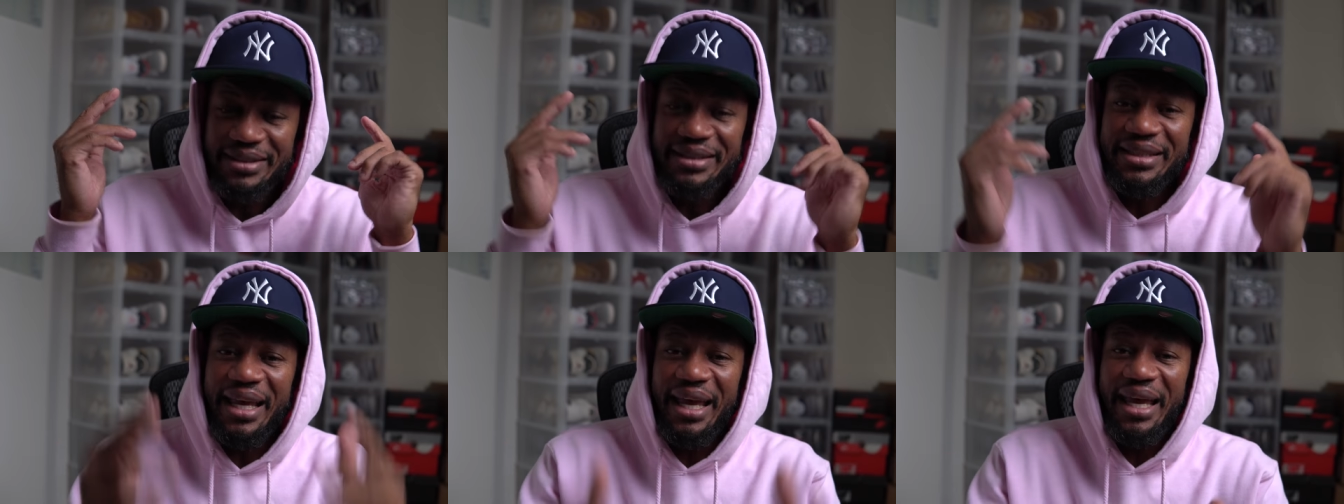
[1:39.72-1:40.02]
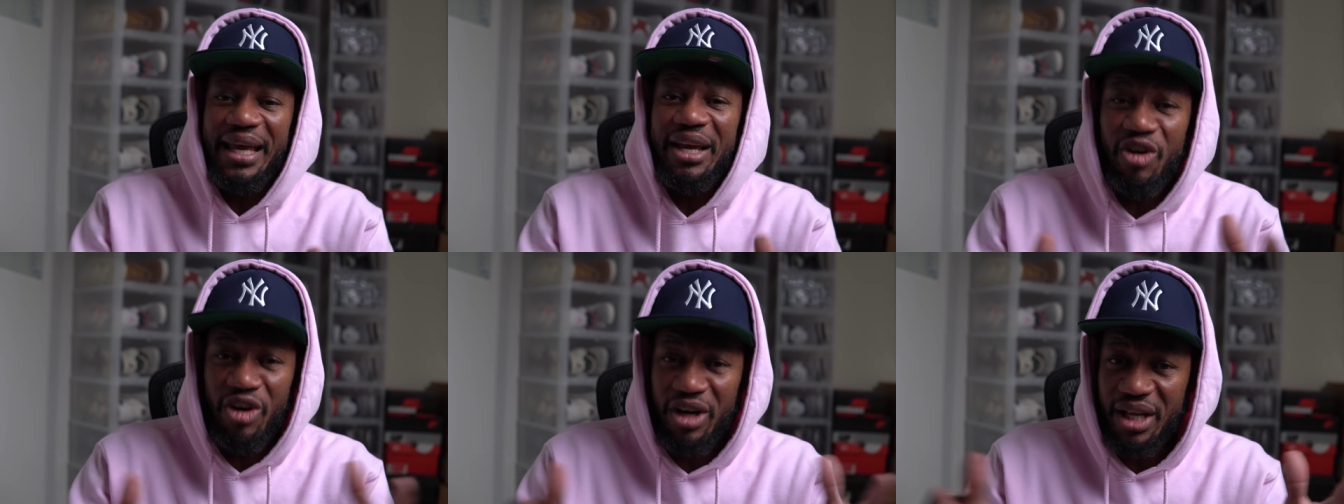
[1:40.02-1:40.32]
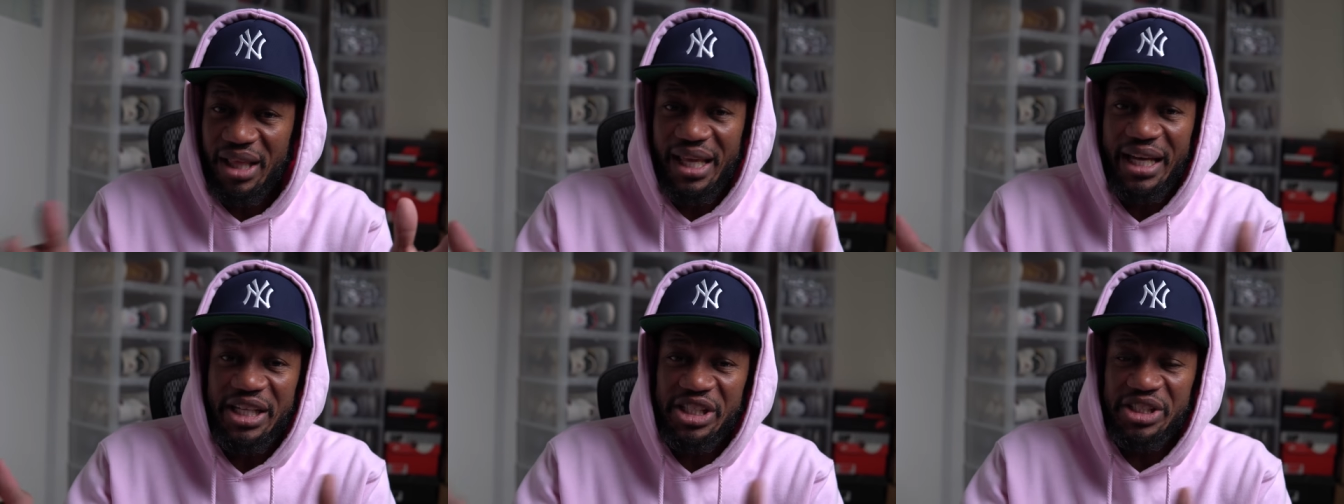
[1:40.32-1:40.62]
day, or
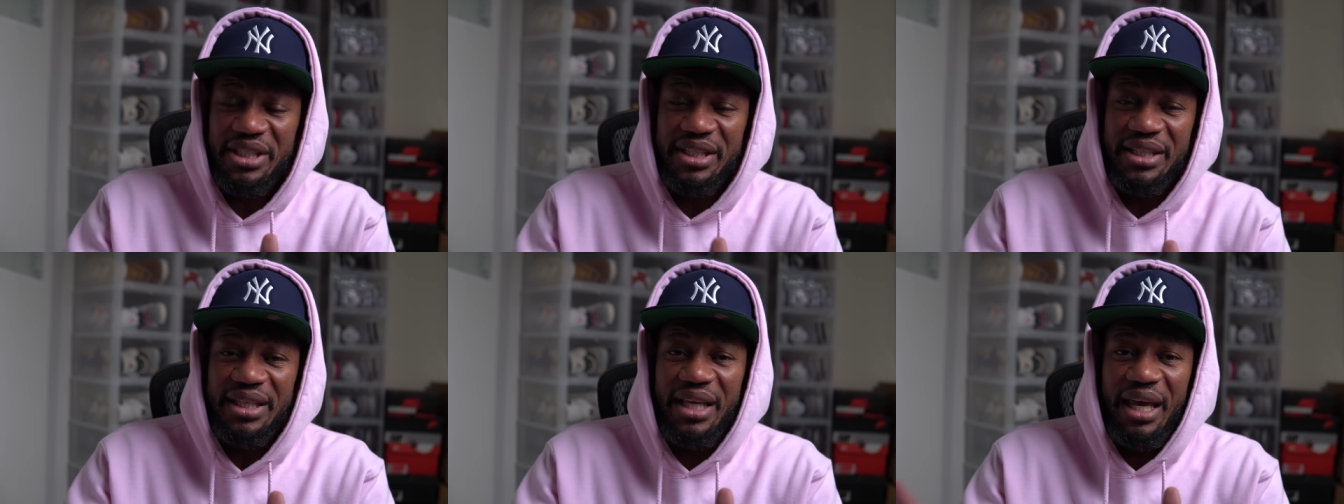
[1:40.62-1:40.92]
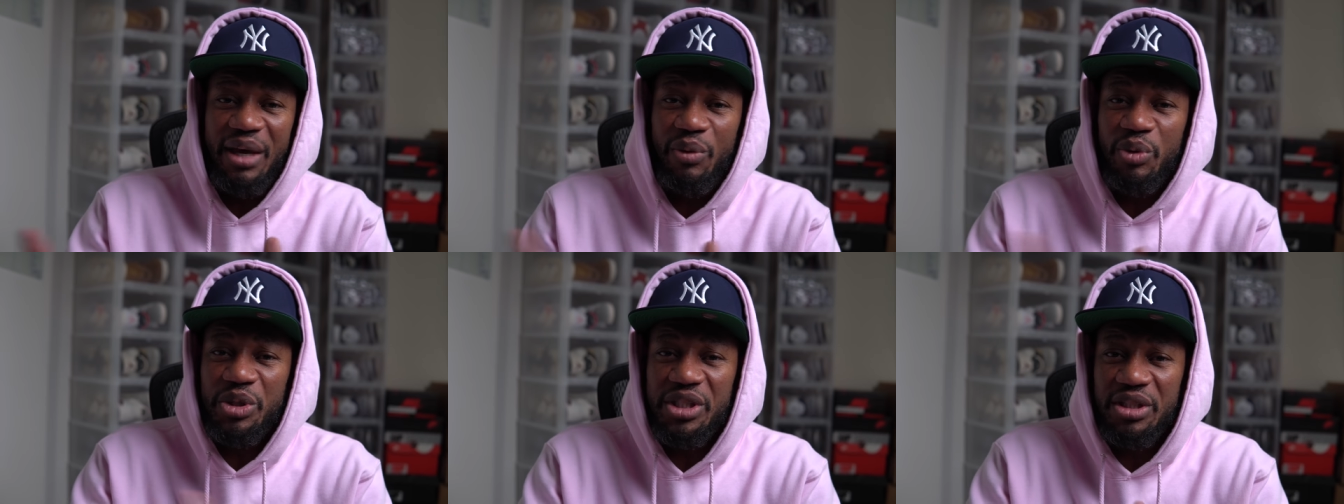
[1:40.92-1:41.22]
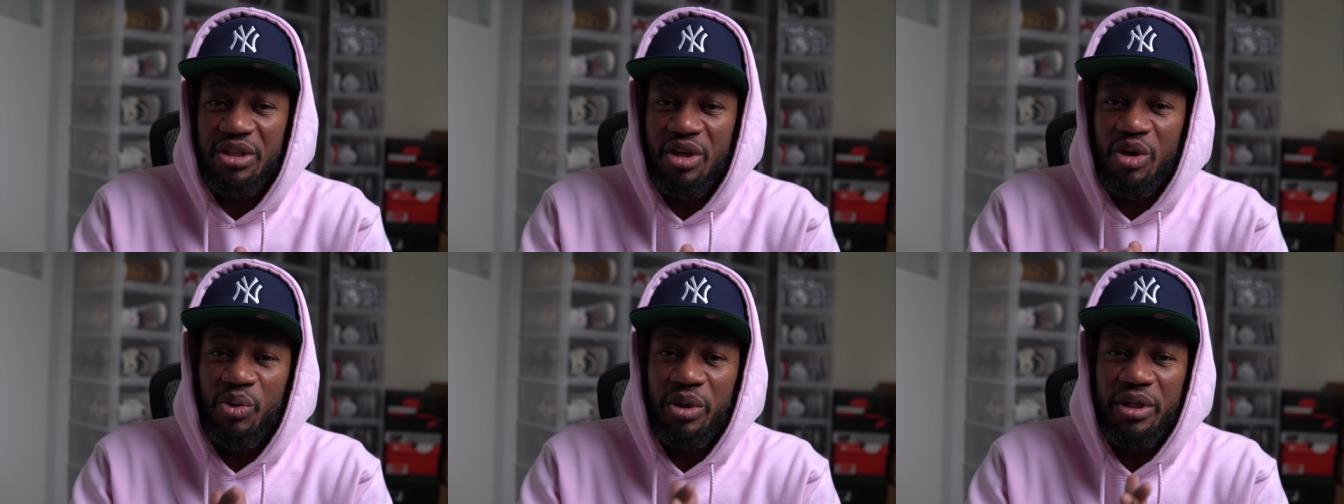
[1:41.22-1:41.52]
election day. We
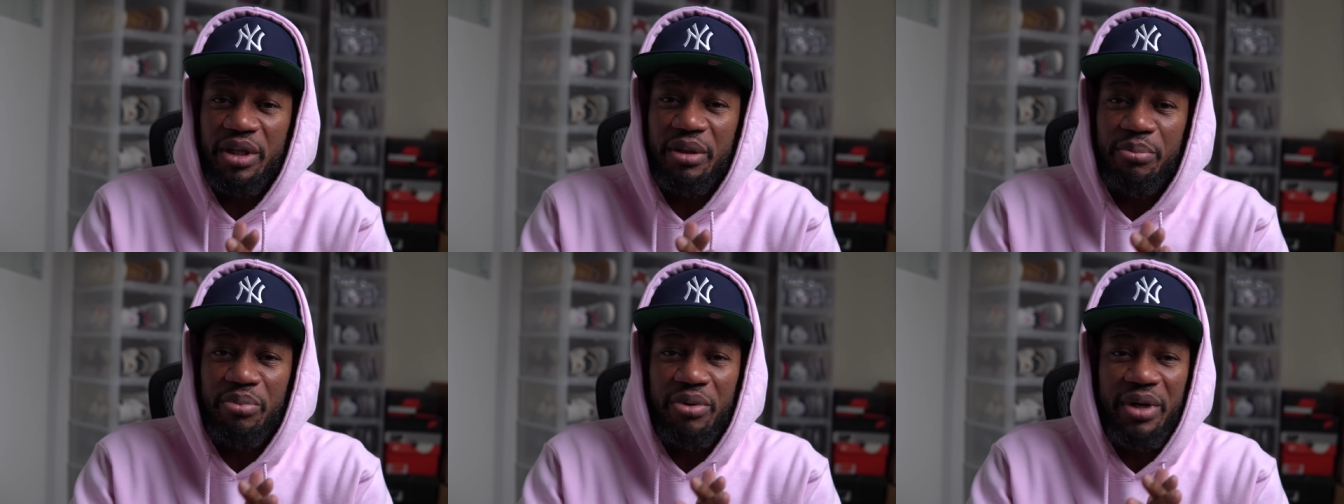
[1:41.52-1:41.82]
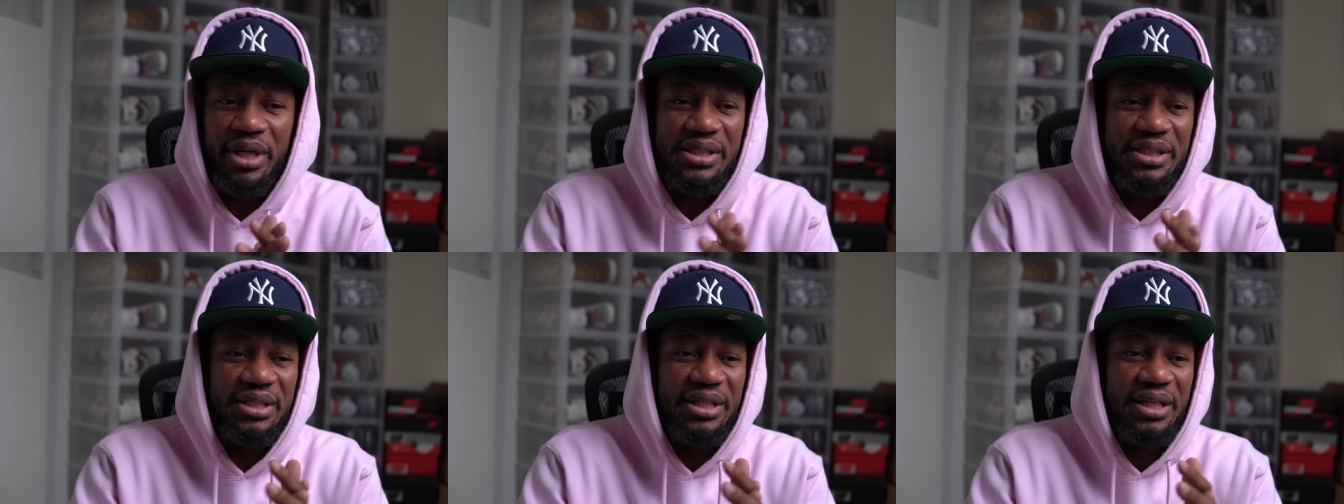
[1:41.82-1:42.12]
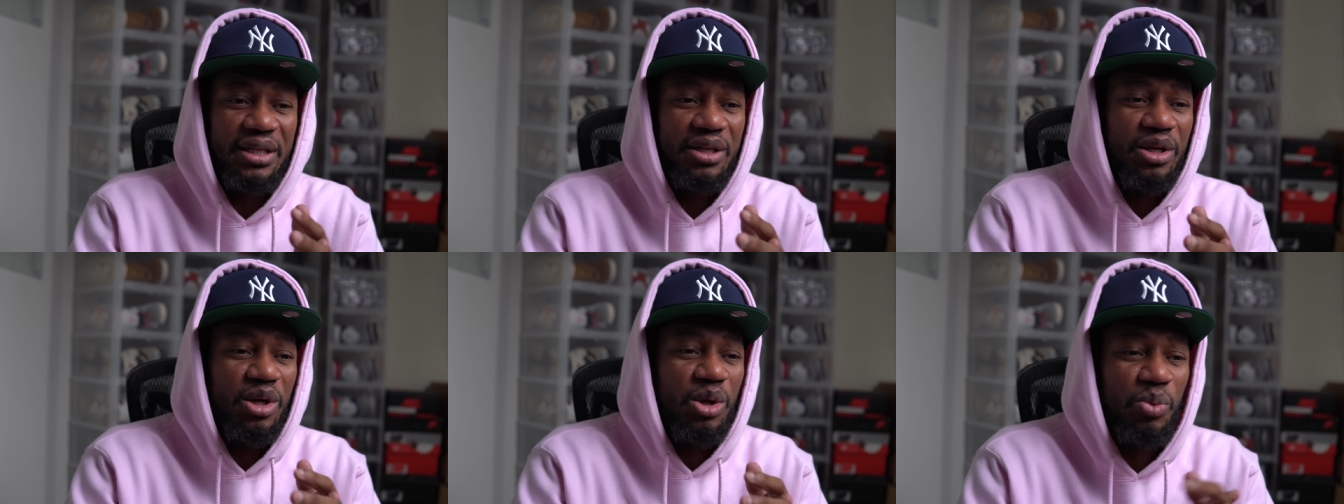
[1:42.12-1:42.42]
should know what the
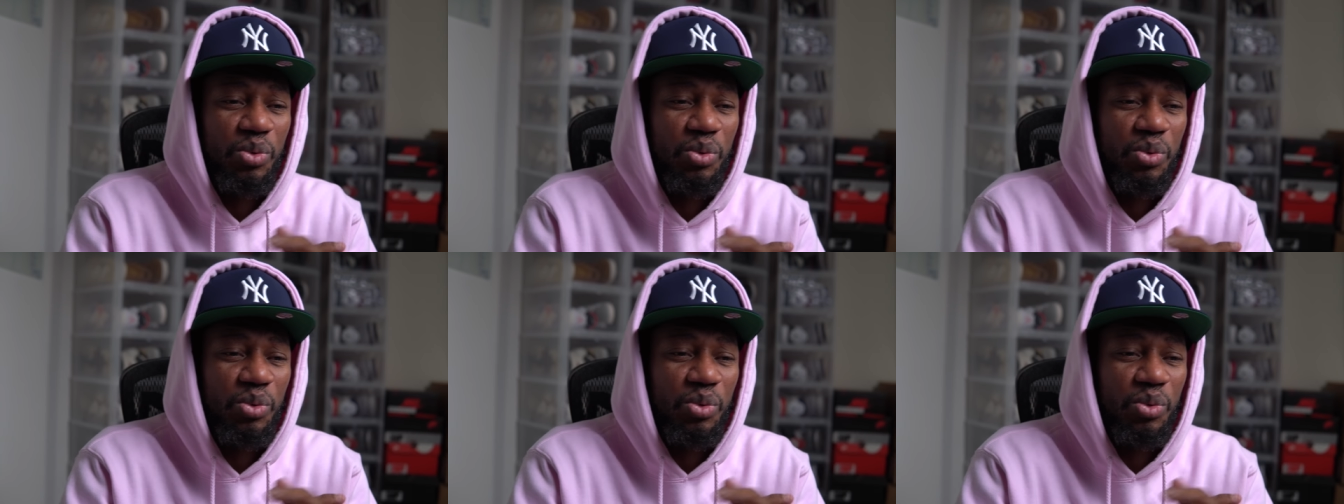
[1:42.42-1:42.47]
president